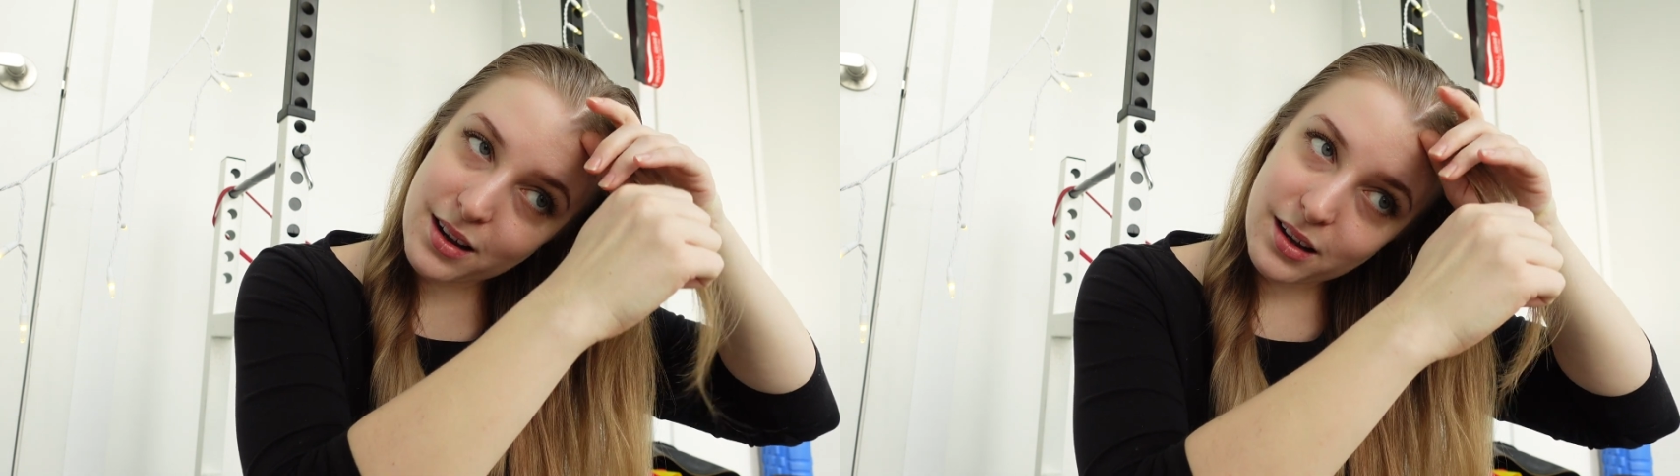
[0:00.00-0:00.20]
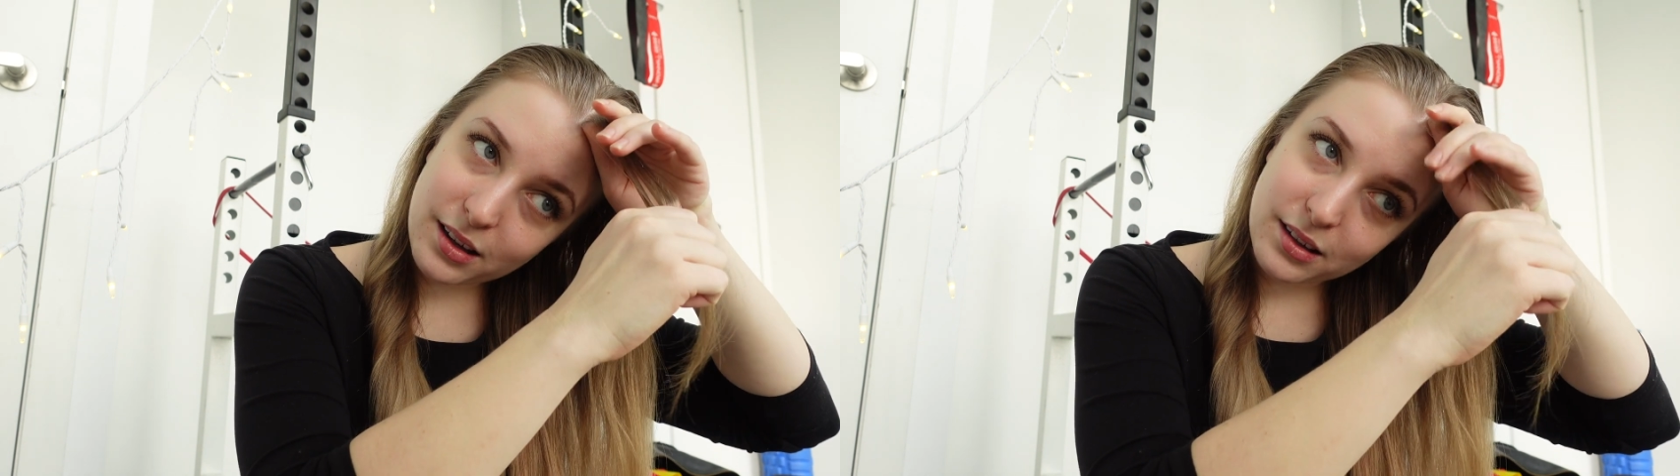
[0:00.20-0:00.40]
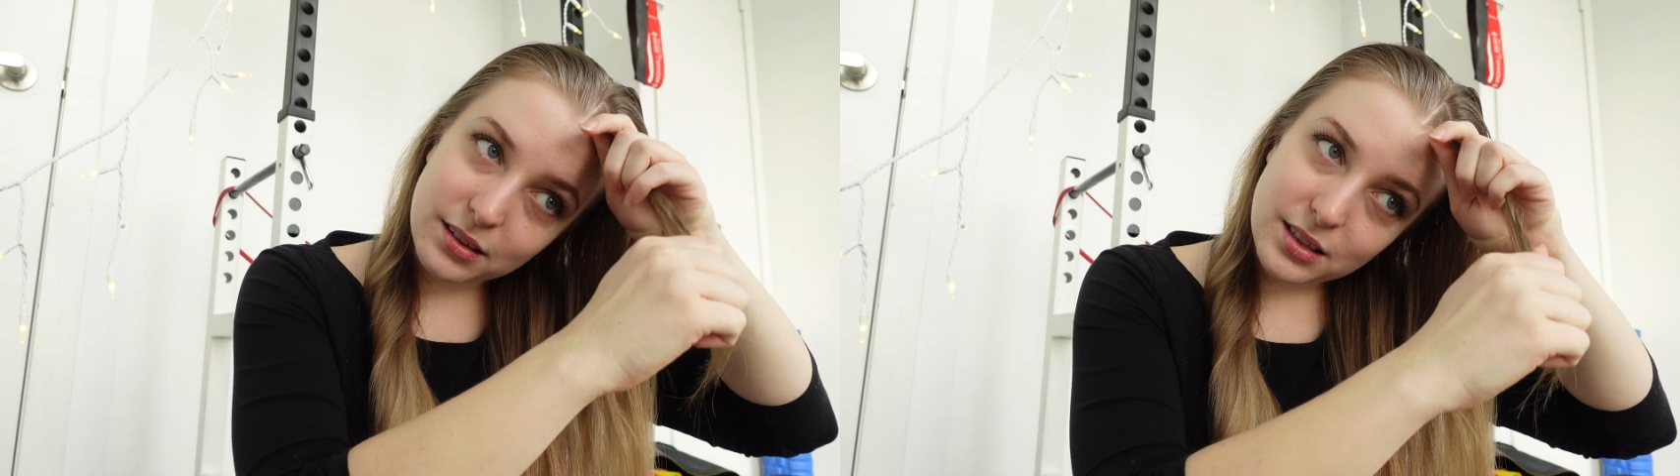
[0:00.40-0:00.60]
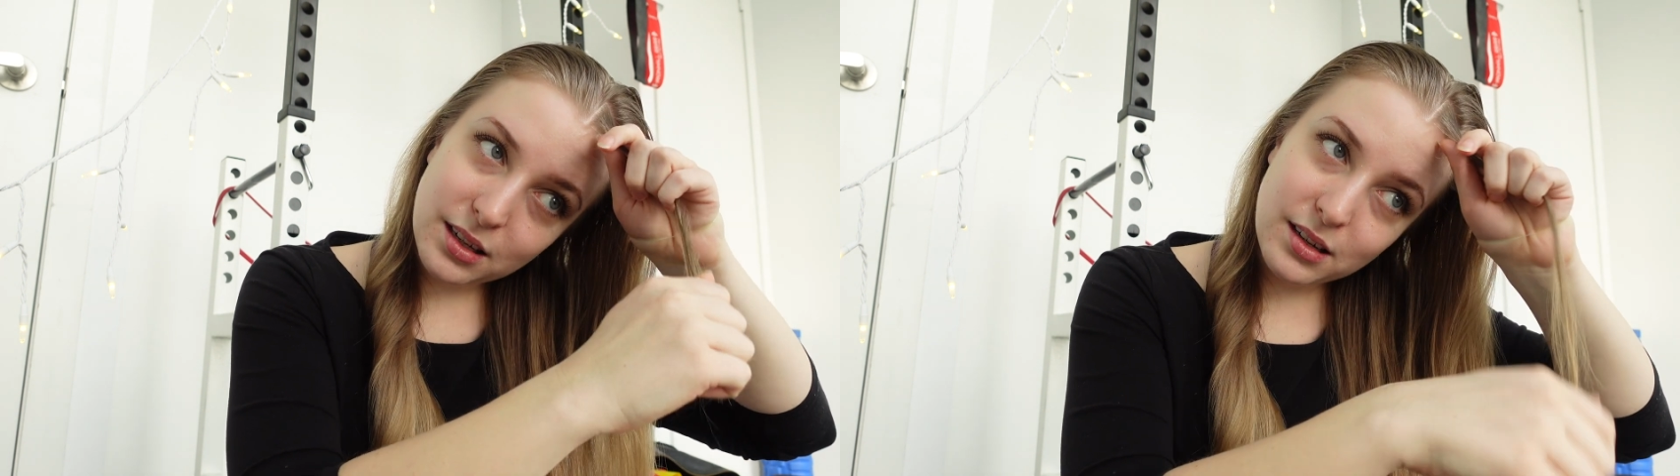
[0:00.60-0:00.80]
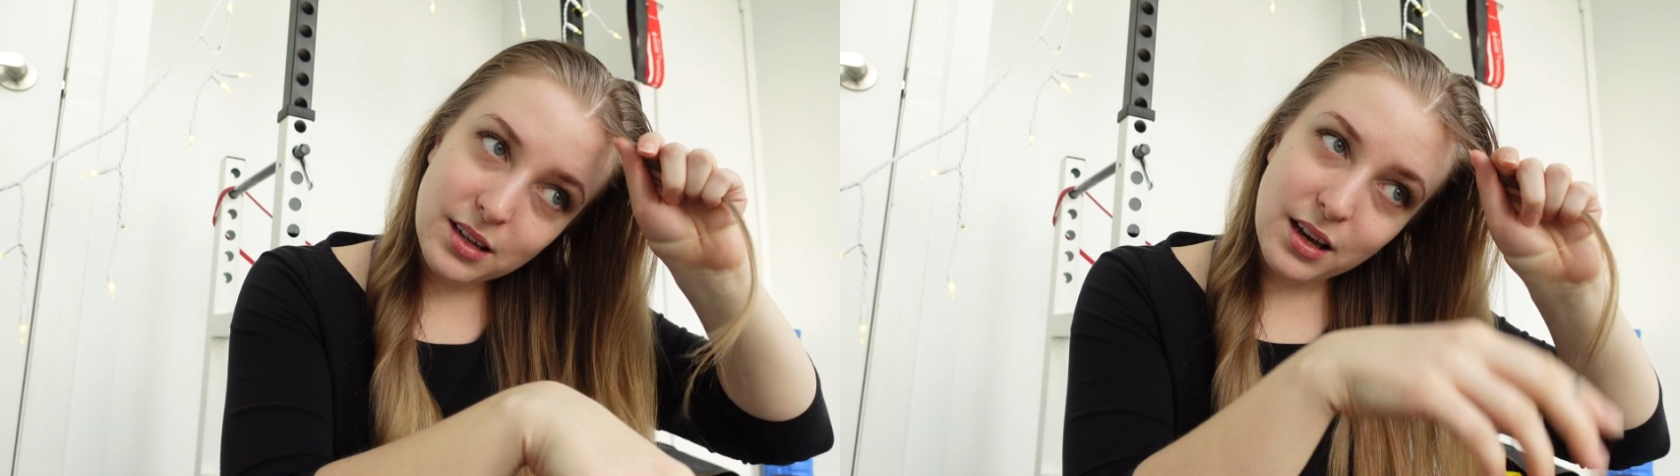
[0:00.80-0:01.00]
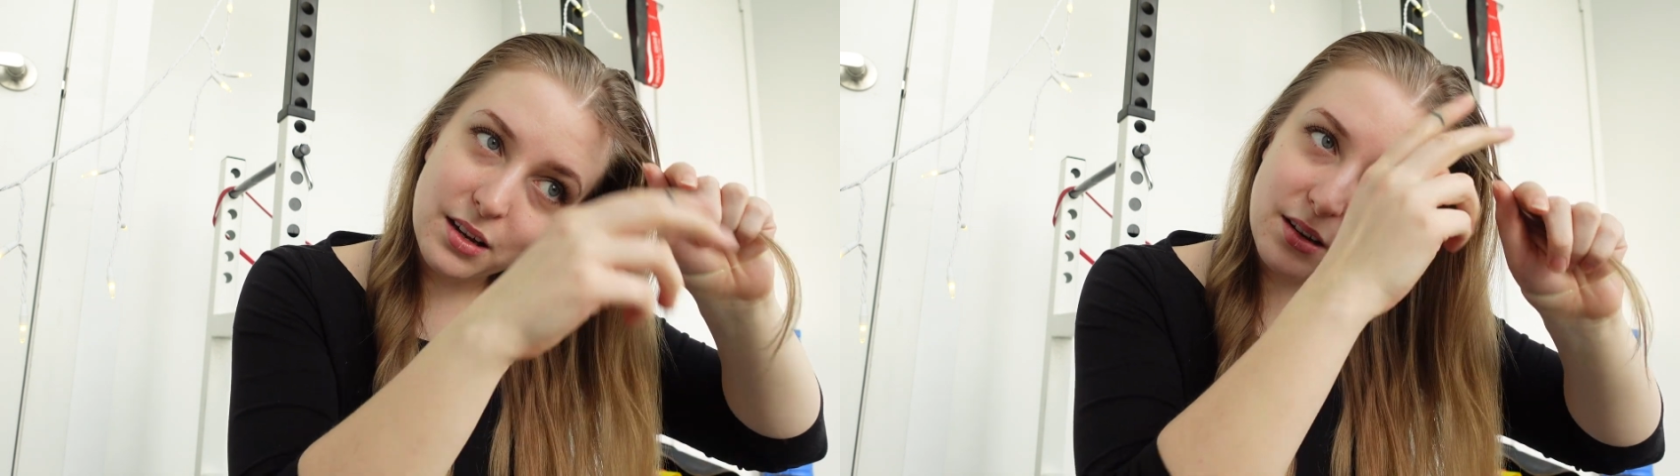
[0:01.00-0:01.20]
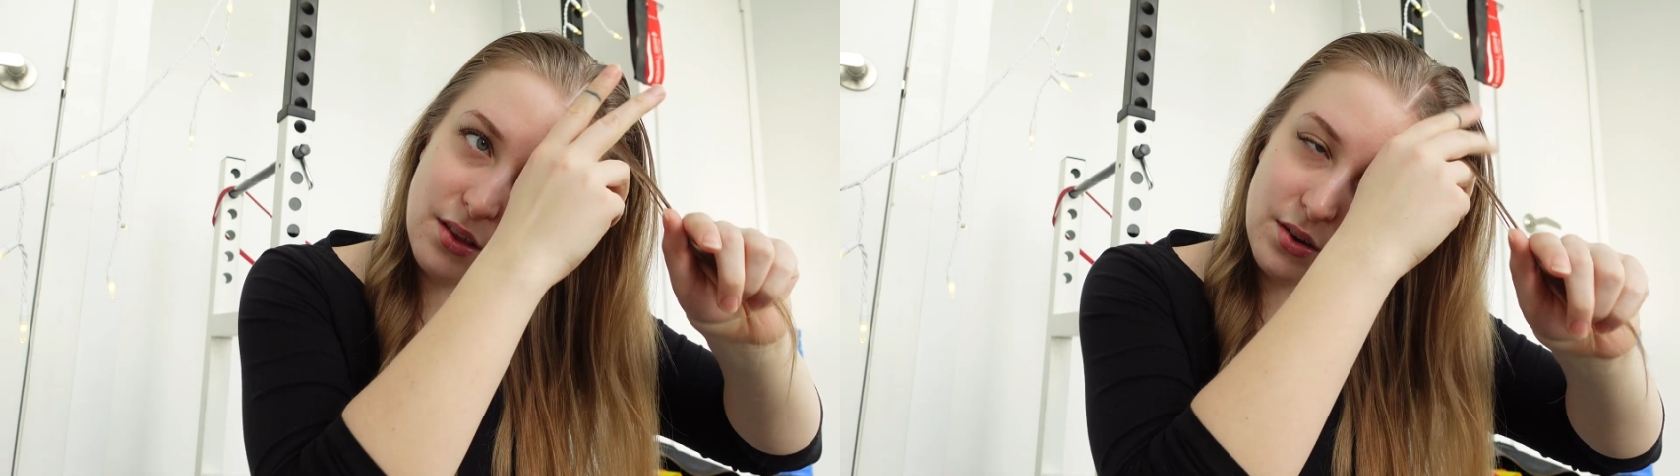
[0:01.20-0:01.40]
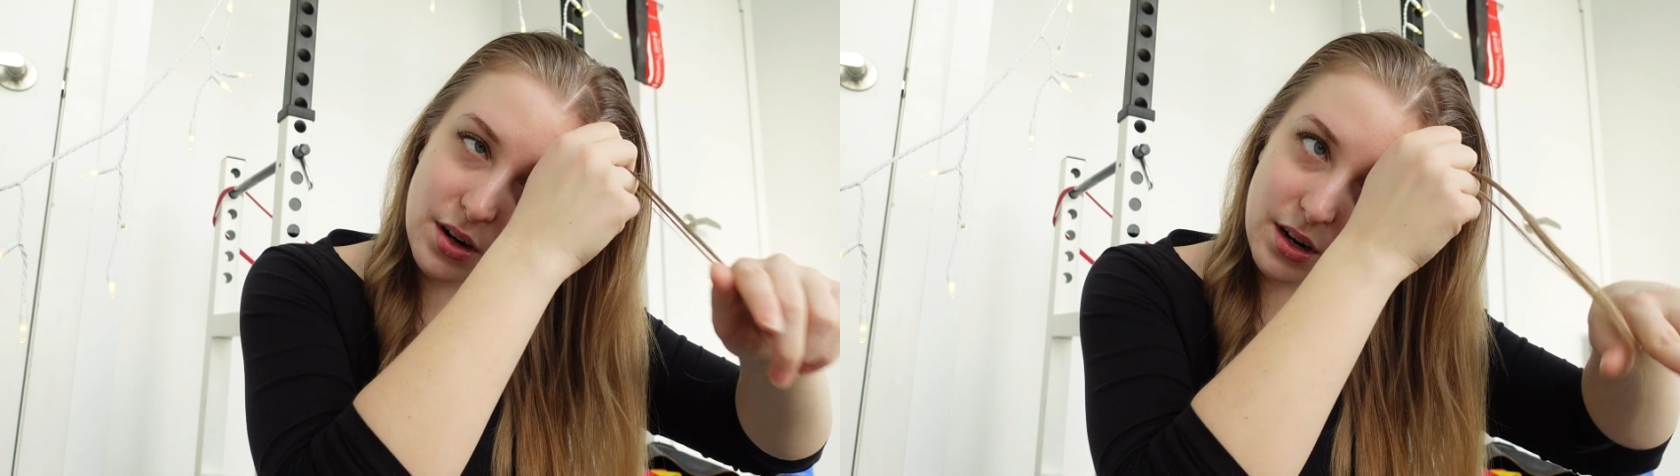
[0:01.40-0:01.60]
and
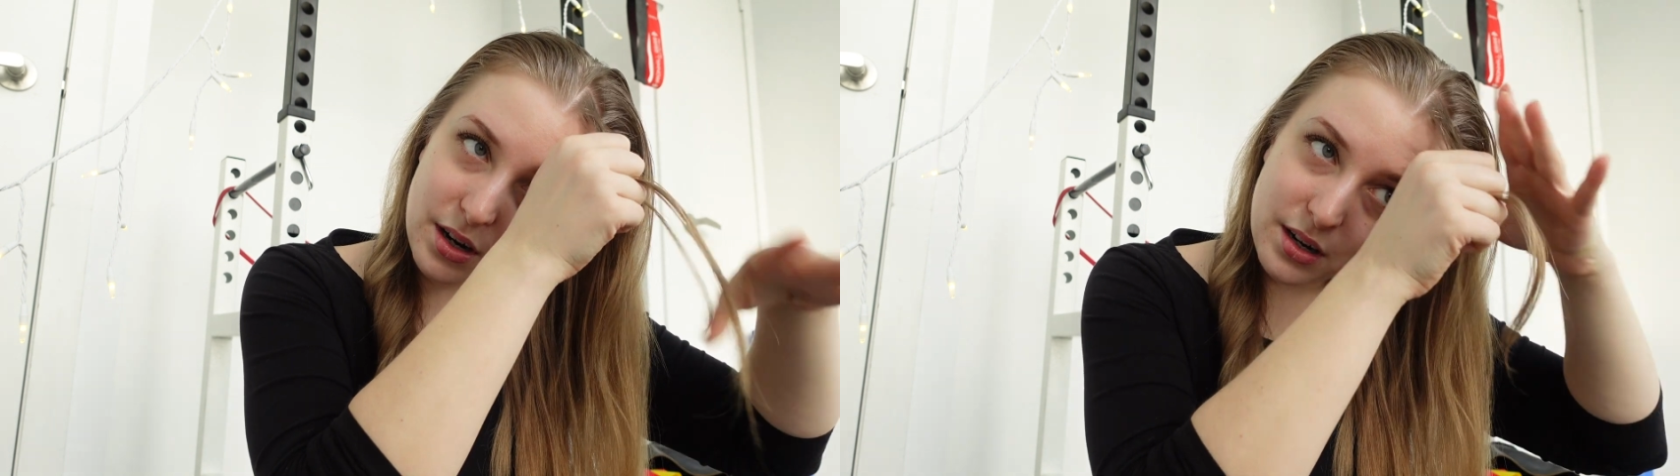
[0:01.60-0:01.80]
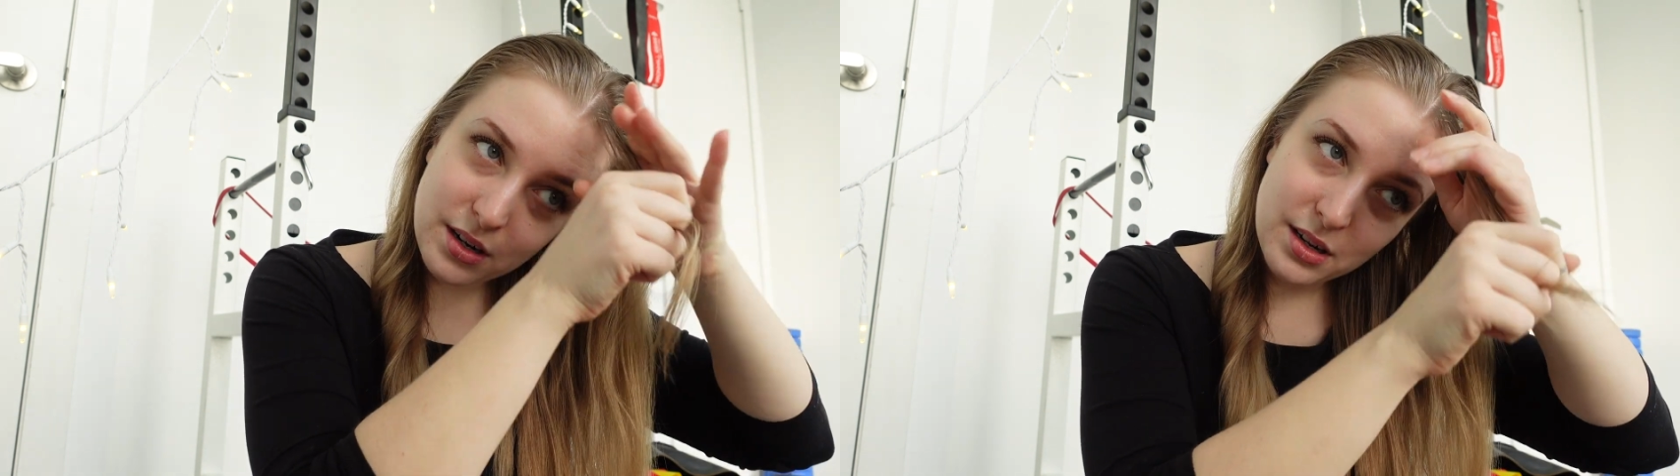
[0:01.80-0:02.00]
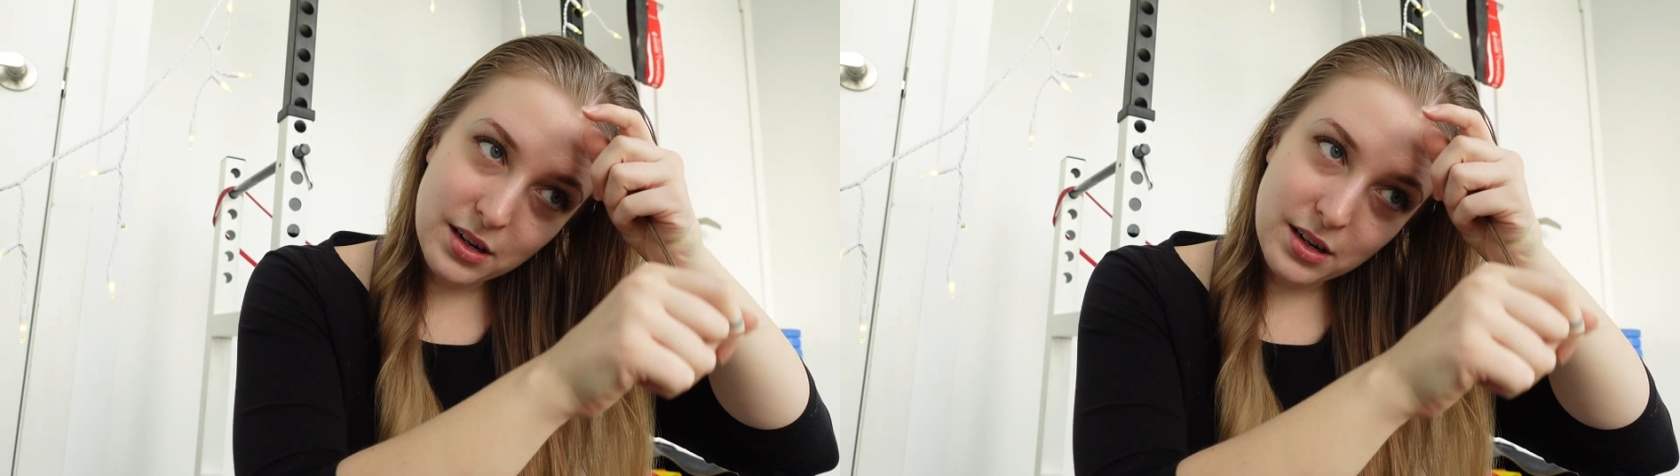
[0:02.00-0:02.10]
another,